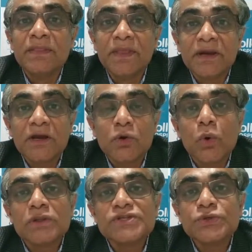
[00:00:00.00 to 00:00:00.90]
There are
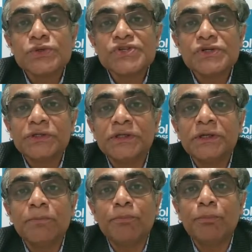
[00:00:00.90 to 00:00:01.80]
also
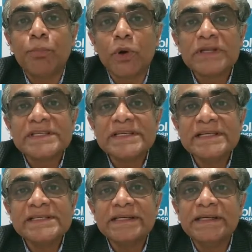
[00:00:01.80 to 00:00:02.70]
certain
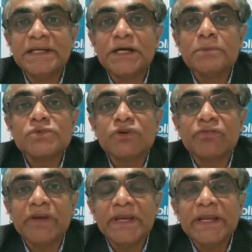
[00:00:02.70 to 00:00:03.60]
policies in terms
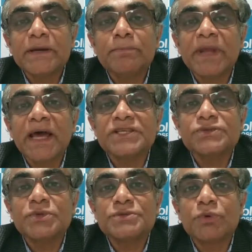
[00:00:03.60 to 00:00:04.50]
of income tax
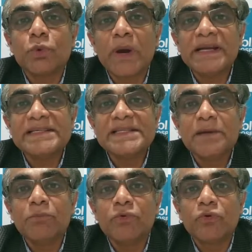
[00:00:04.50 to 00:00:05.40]
which provides
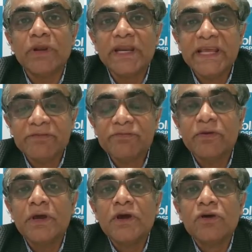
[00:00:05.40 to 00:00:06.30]
them relief
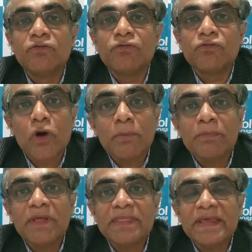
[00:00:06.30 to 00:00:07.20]

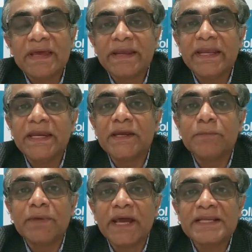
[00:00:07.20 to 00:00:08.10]
from their
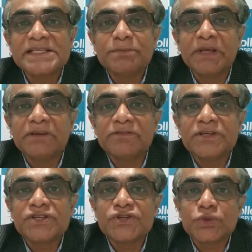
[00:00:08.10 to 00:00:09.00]
income tax
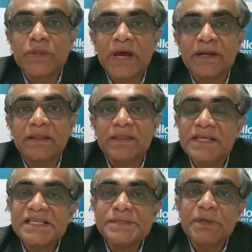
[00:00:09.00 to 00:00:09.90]
benefits so that
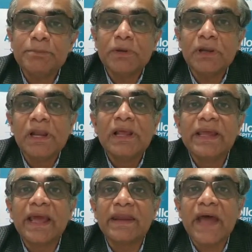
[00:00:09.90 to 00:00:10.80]
these people
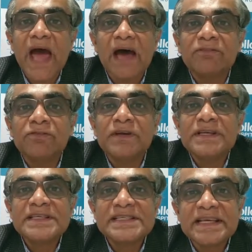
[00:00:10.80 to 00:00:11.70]
can have
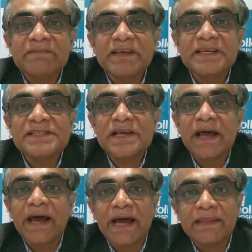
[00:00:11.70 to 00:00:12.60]
savings
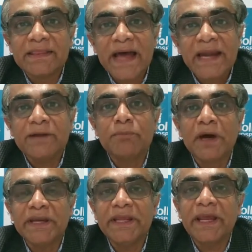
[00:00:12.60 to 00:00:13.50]
and that
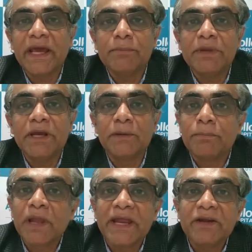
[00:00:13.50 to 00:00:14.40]
money can be
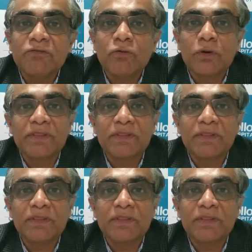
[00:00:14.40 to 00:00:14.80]
applied for